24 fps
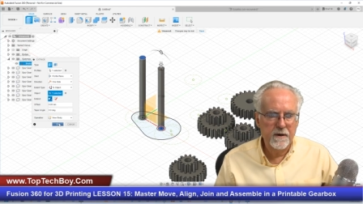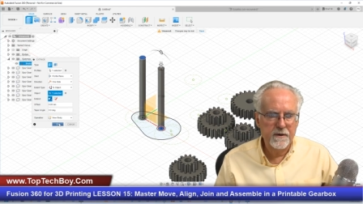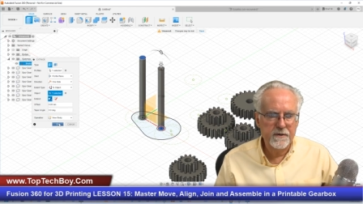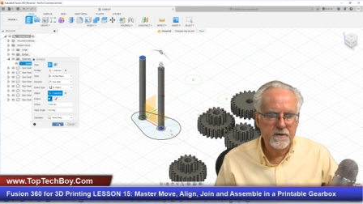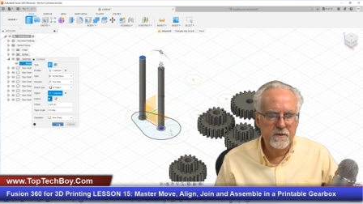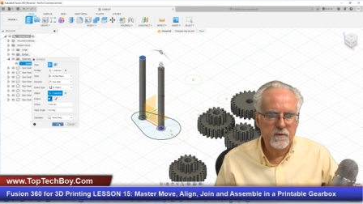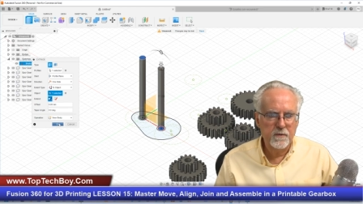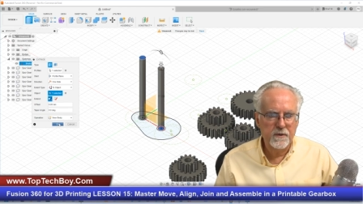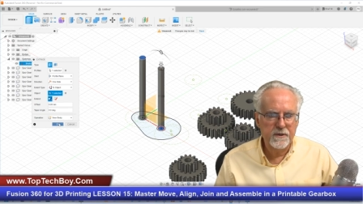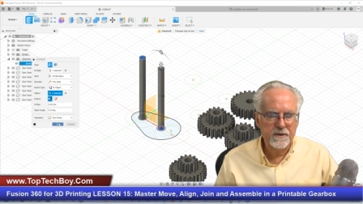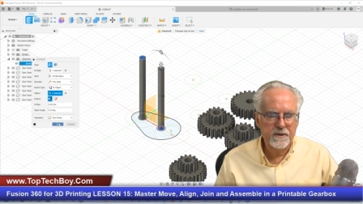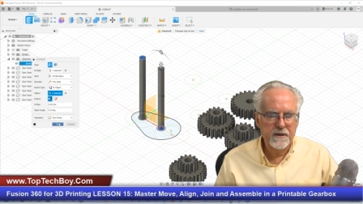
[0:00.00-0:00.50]

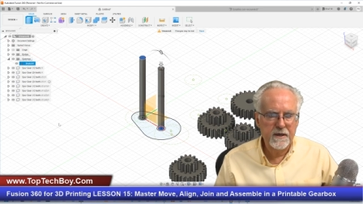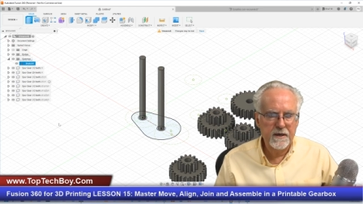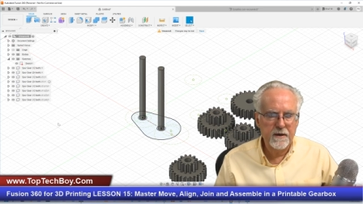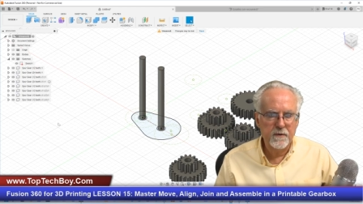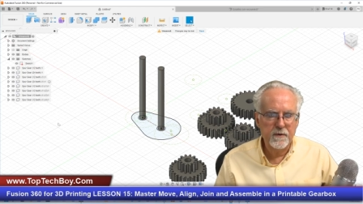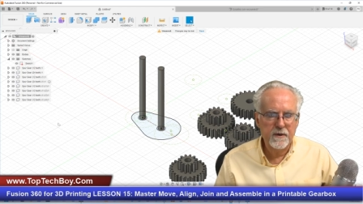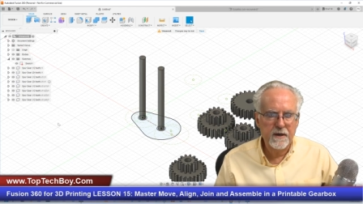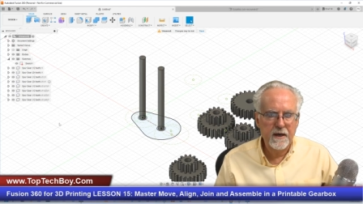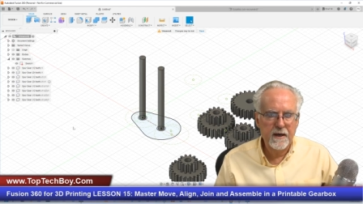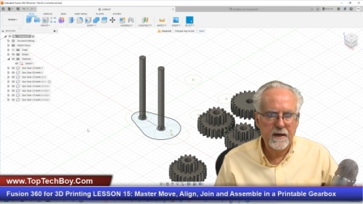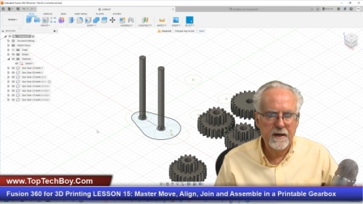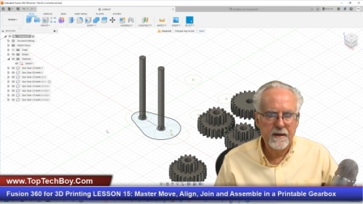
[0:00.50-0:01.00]
So we'll say,
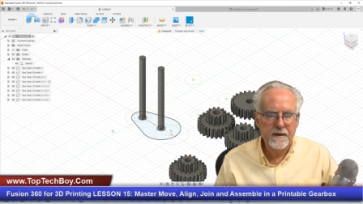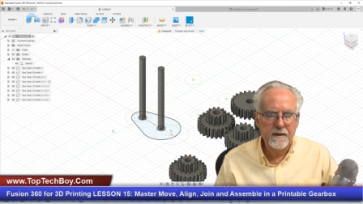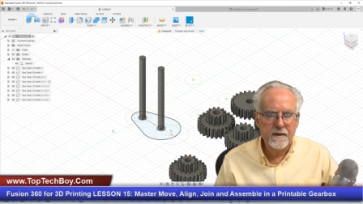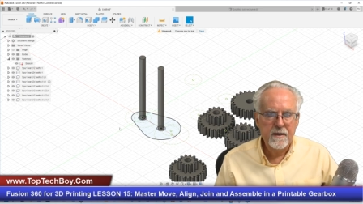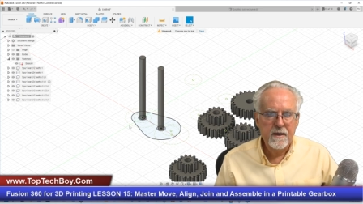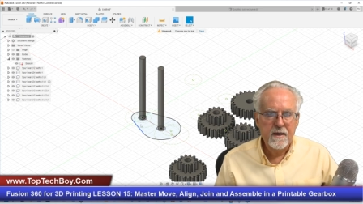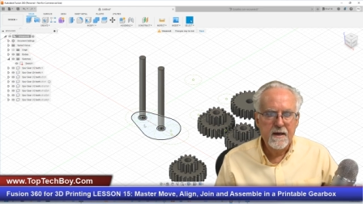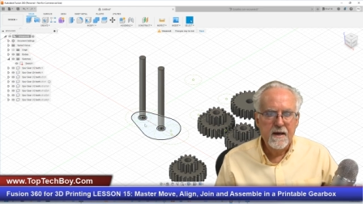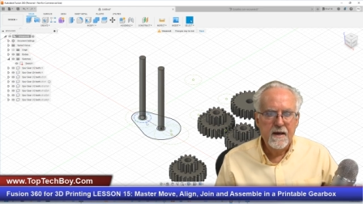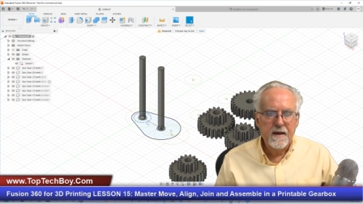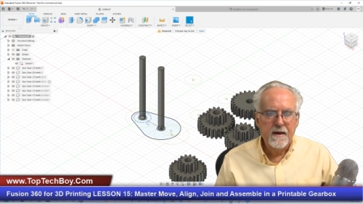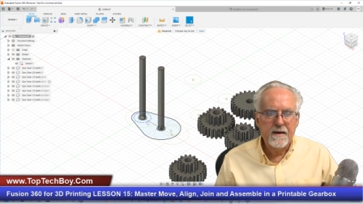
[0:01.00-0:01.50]
okay,
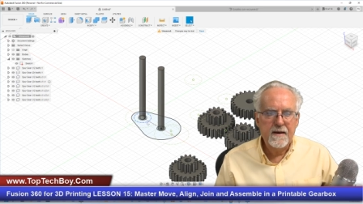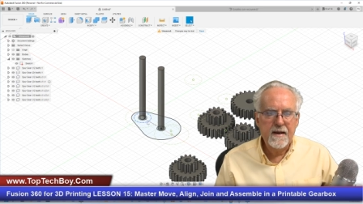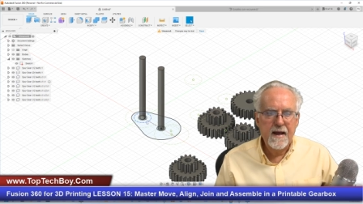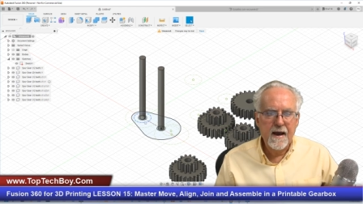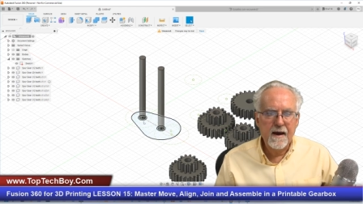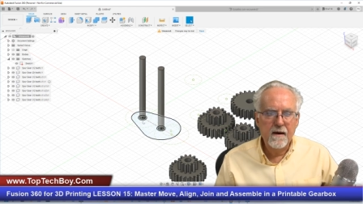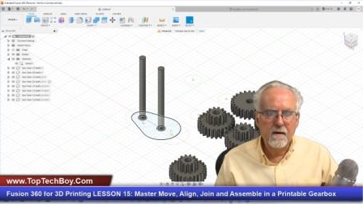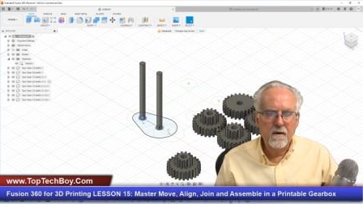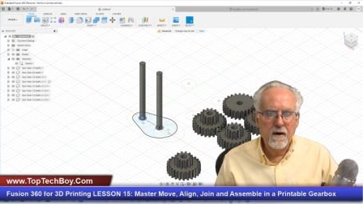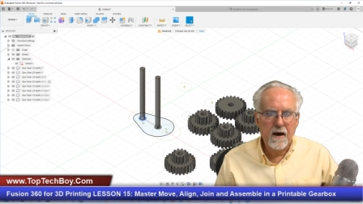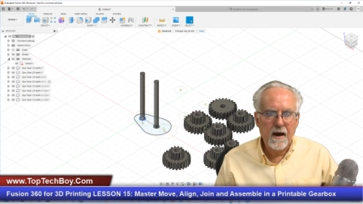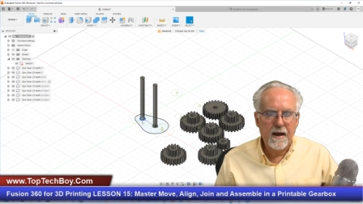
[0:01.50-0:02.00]

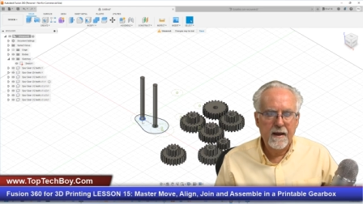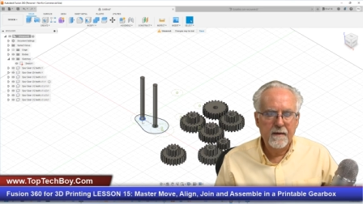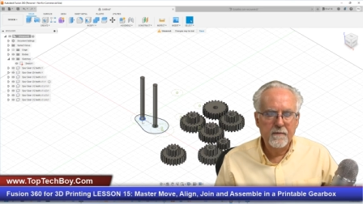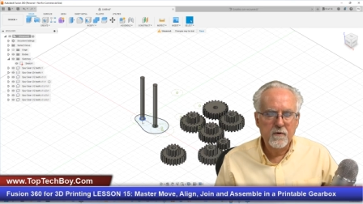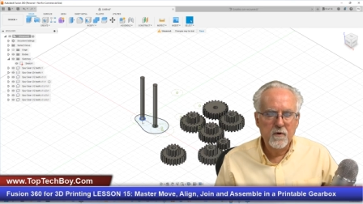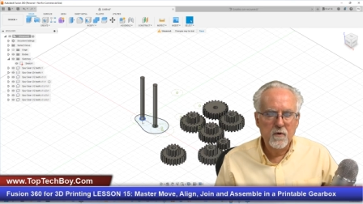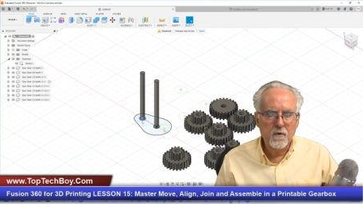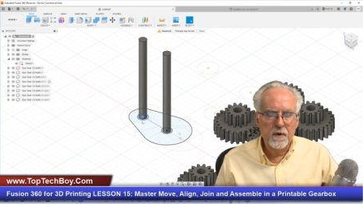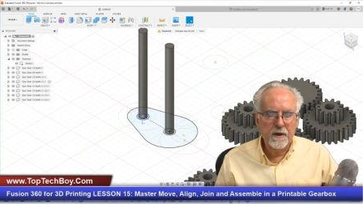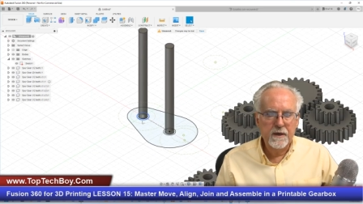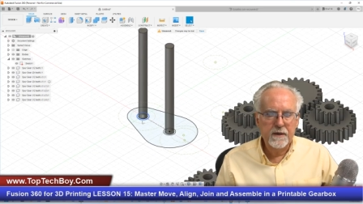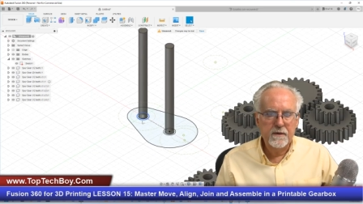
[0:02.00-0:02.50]
now I'm
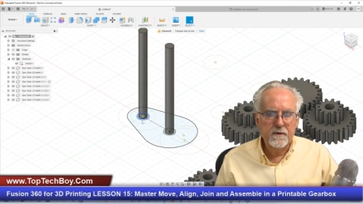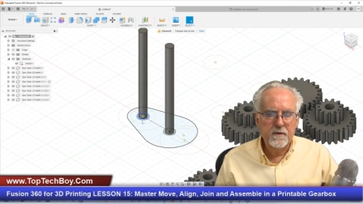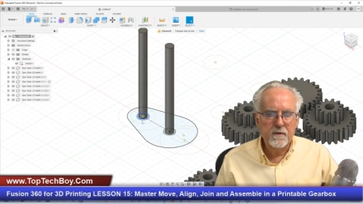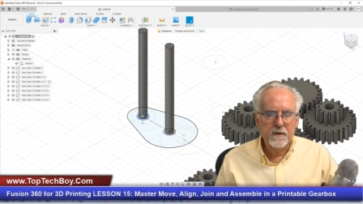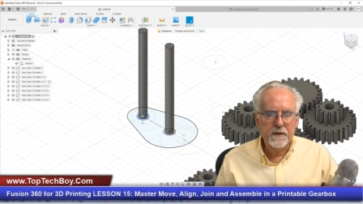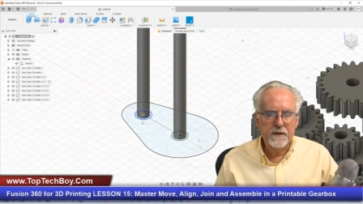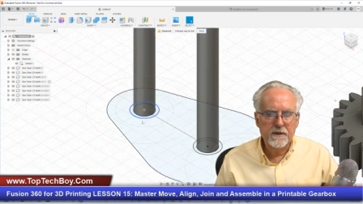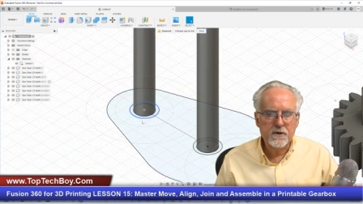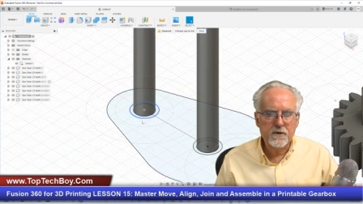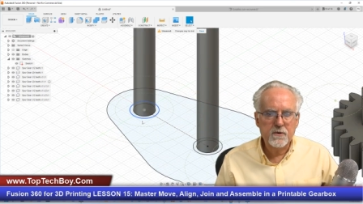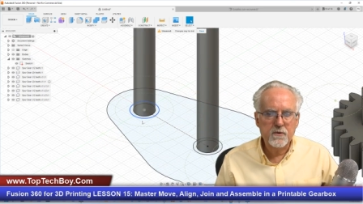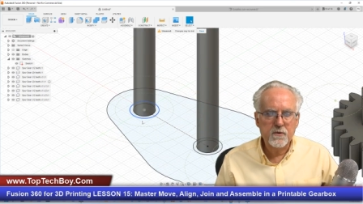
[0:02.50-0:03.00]
going to
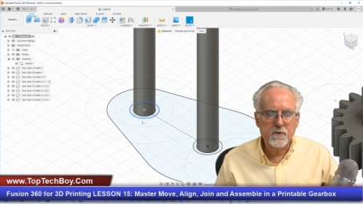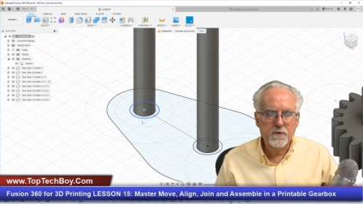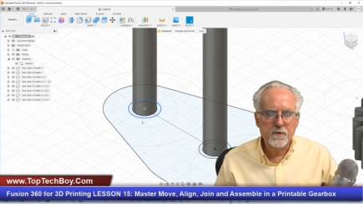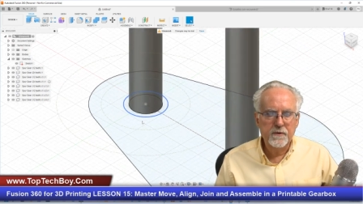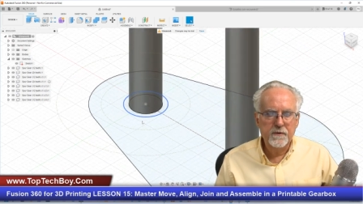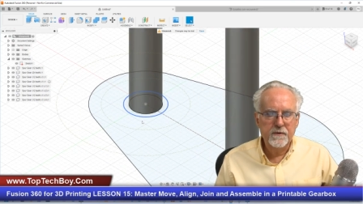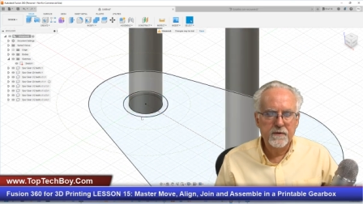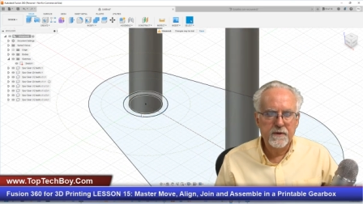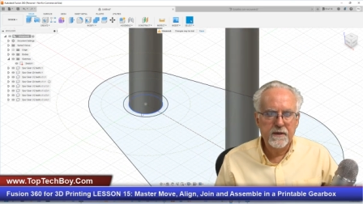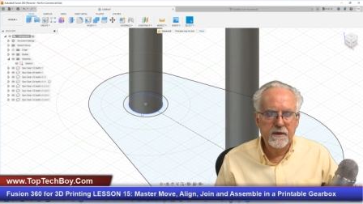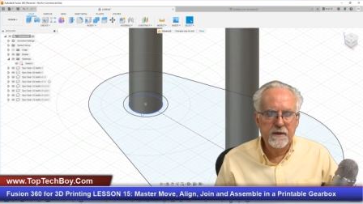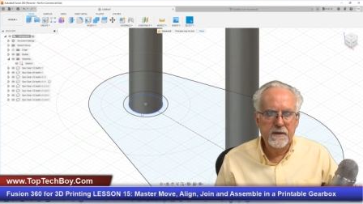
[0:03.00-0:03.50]

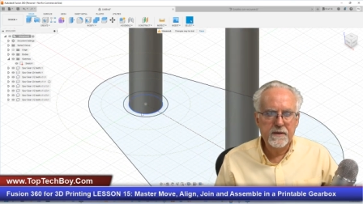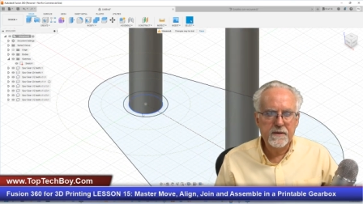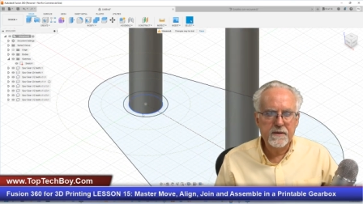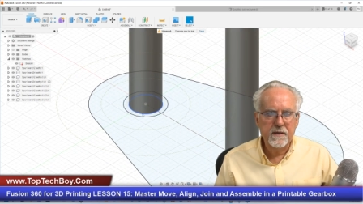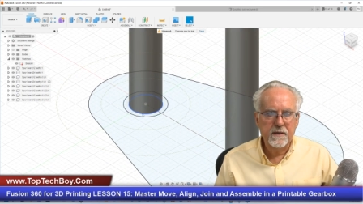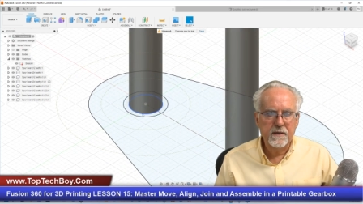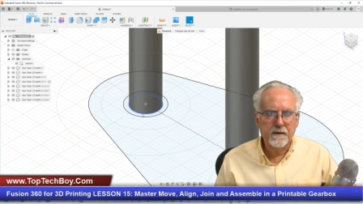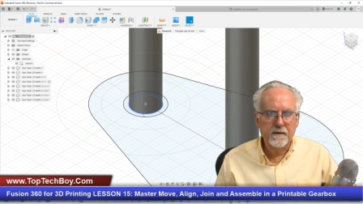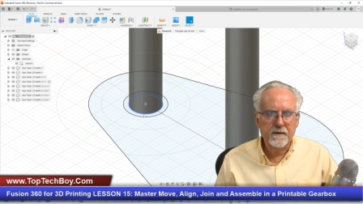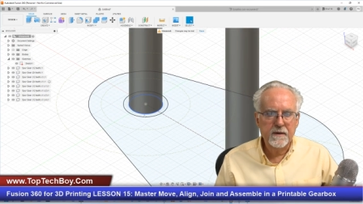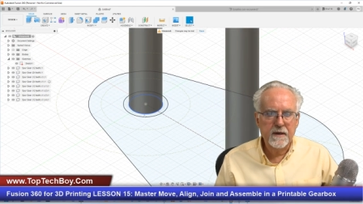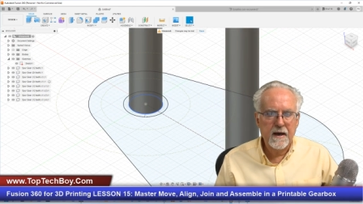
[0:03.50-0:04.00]
extrude these
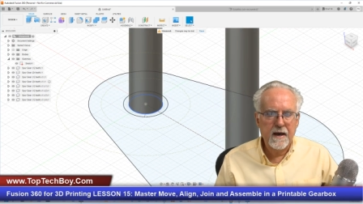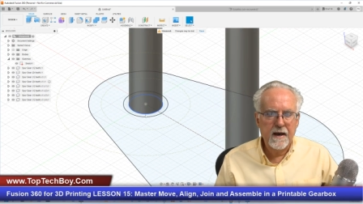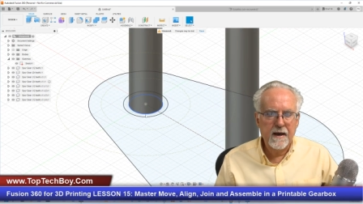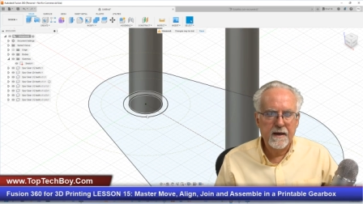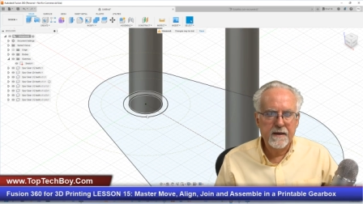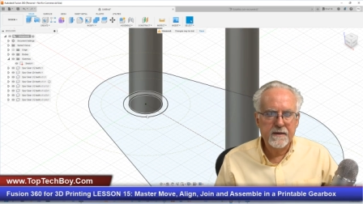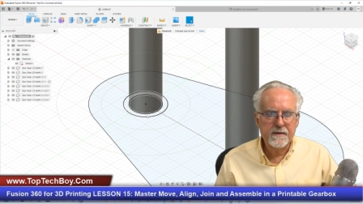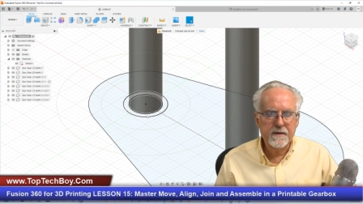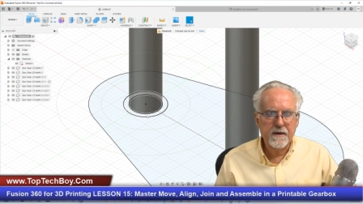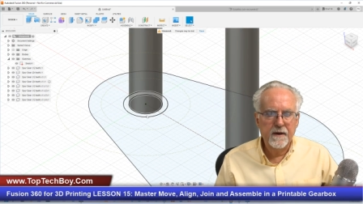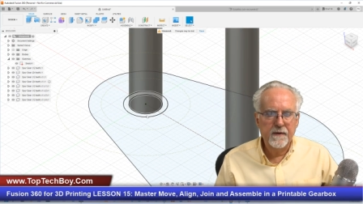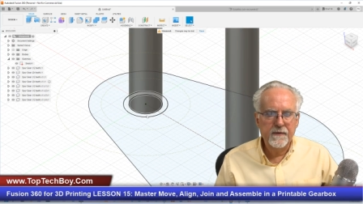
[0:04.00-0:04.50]
little
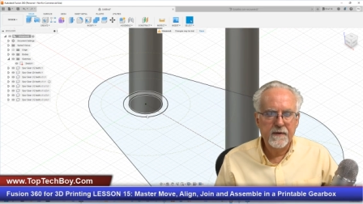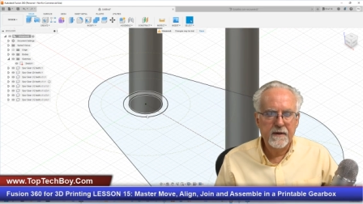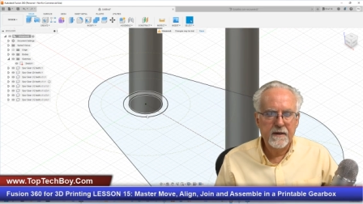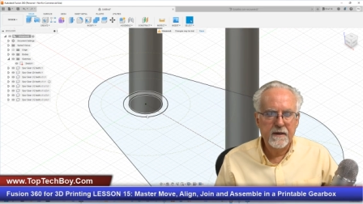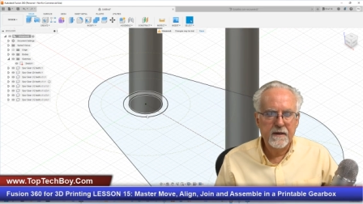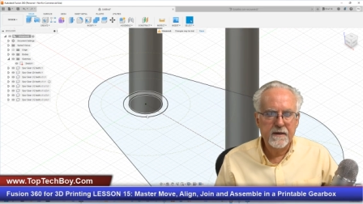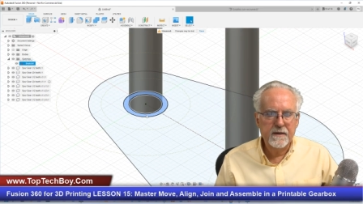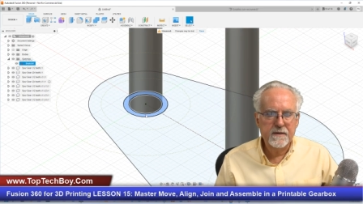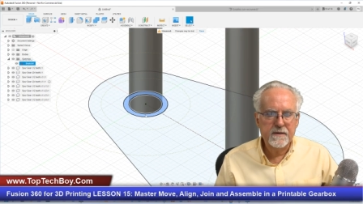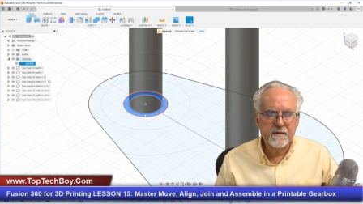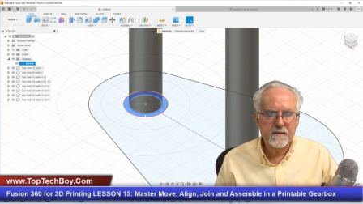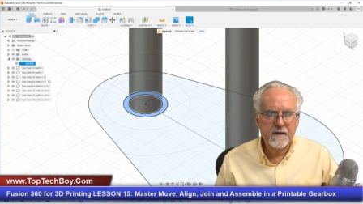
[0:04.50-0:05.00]
guys on the
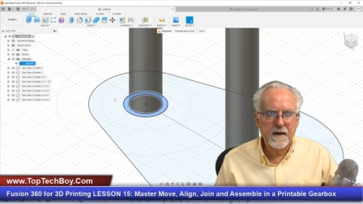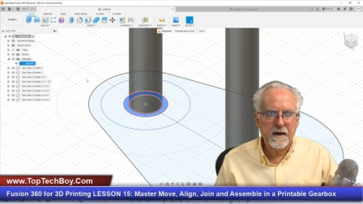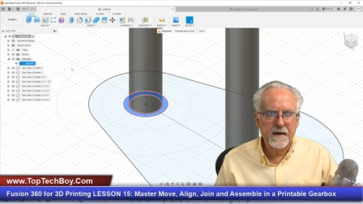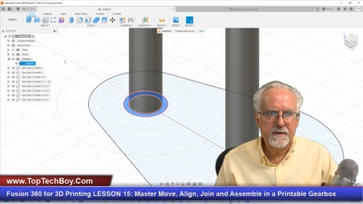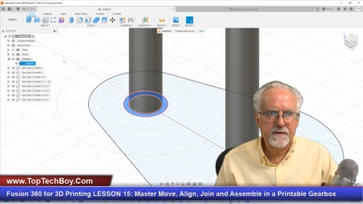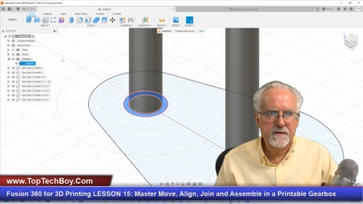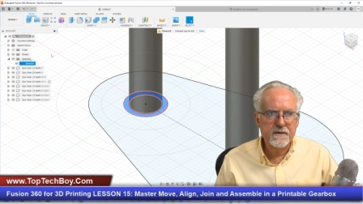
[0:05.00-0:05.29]
inside.